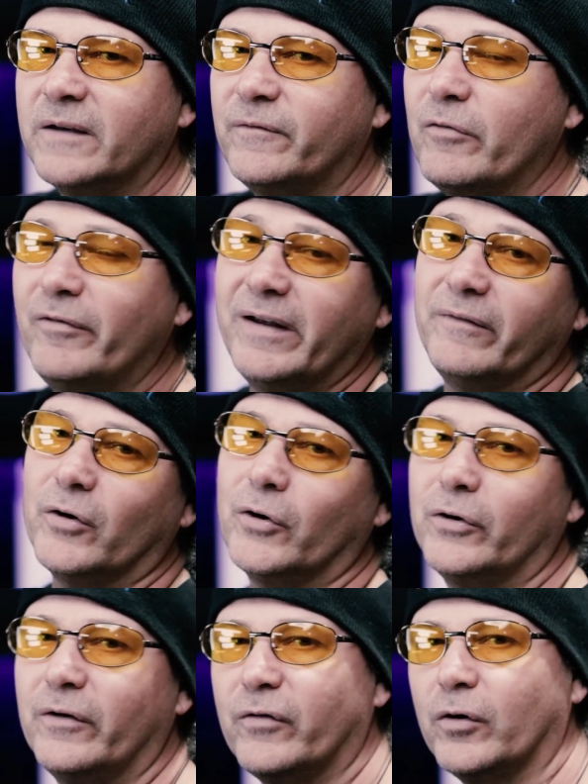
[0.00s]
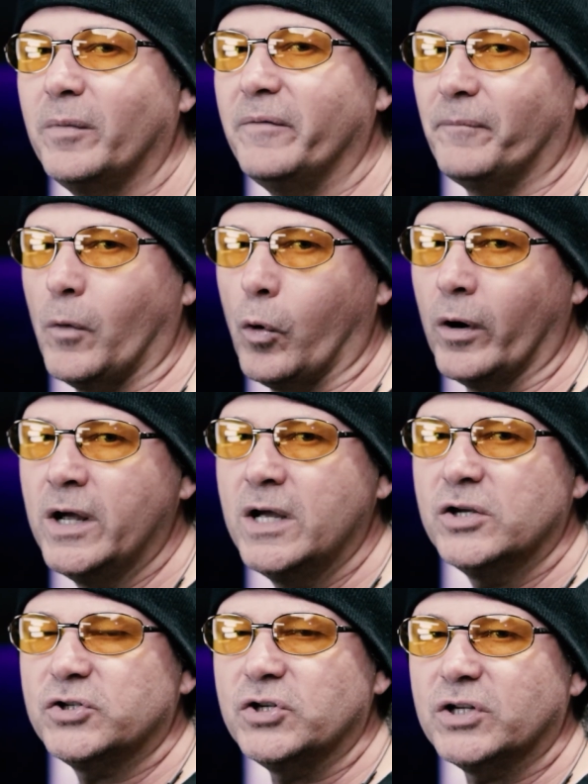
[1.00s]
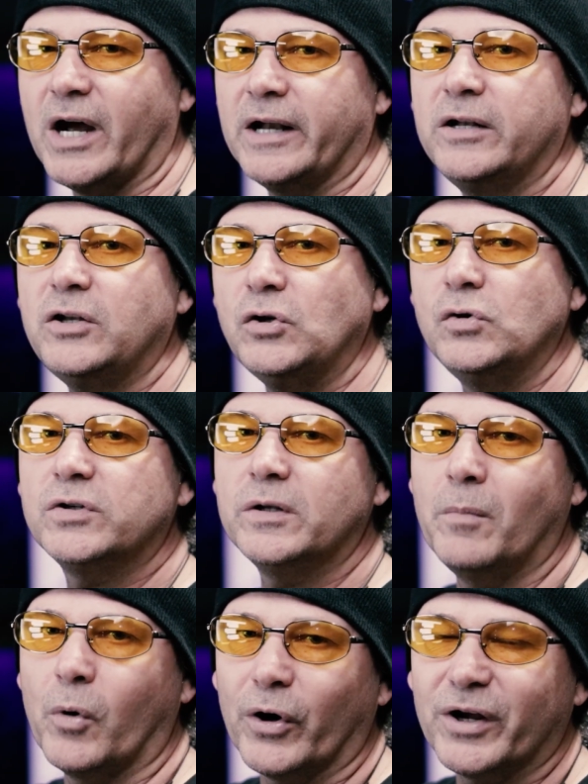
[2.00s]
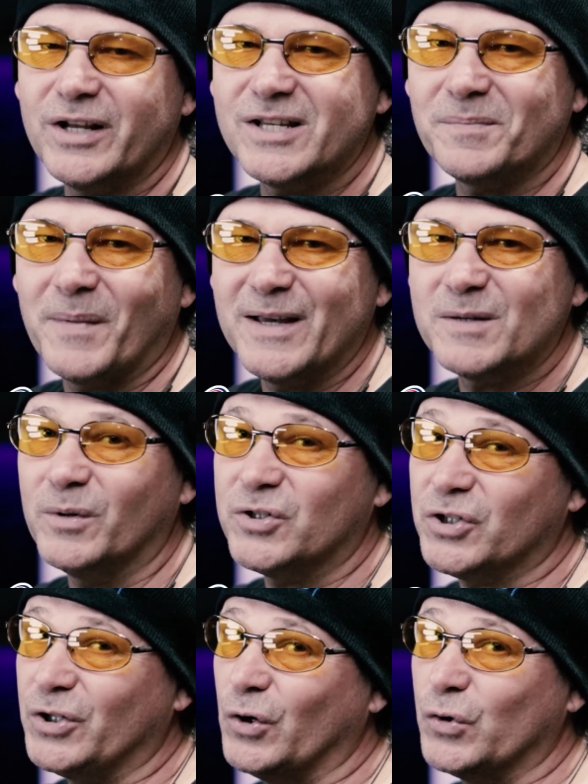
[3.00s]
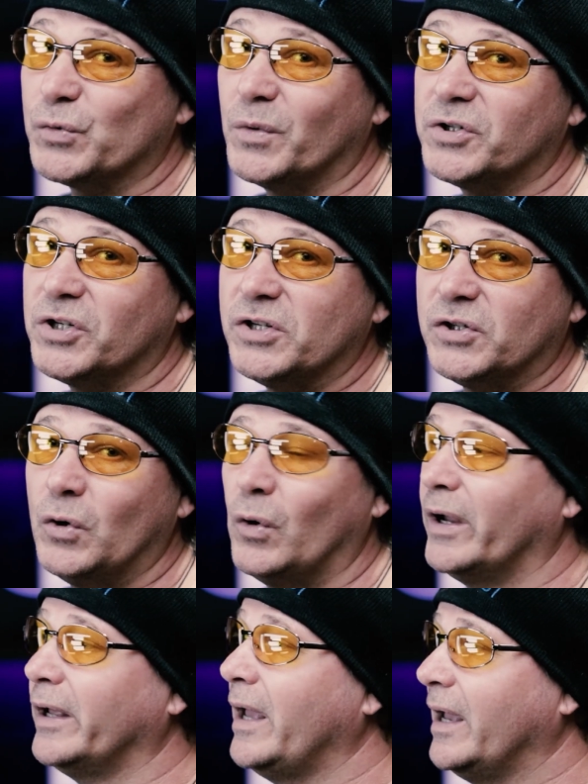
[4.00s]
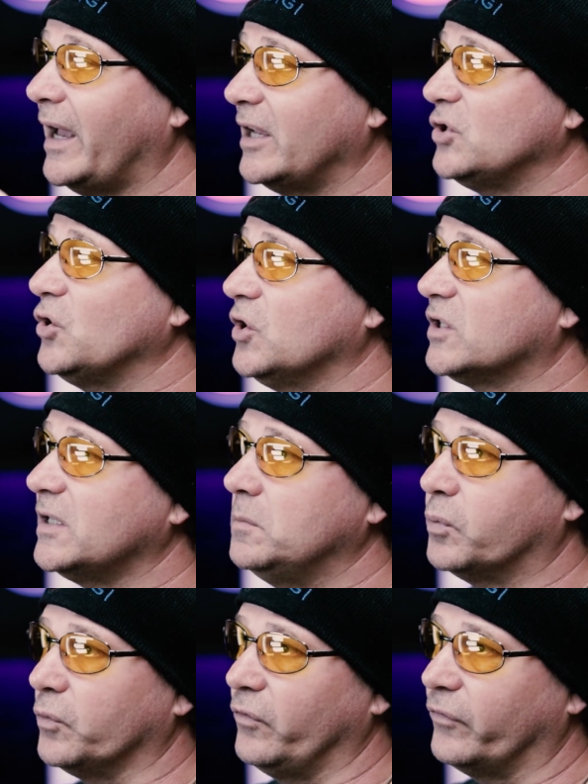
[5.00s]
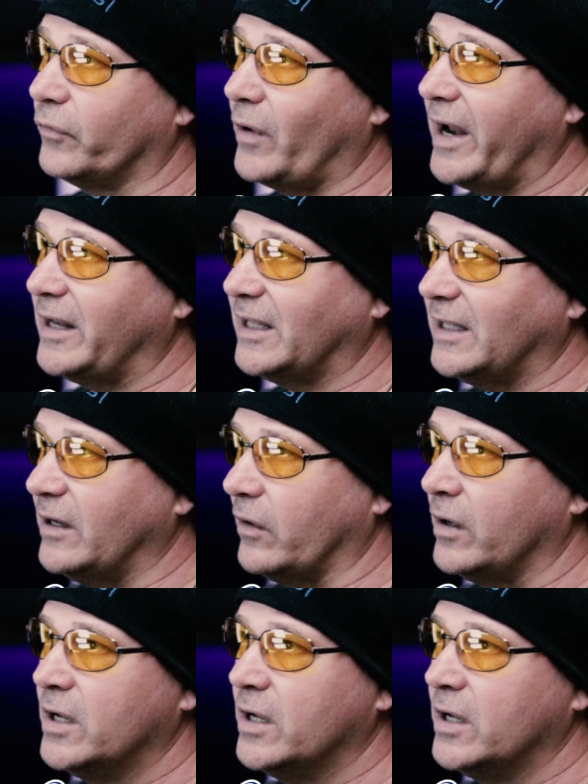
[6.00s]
if you've never heard of her before, she's kind of new to the marketing space, but she knows what she's doing. As you can see, proof right here.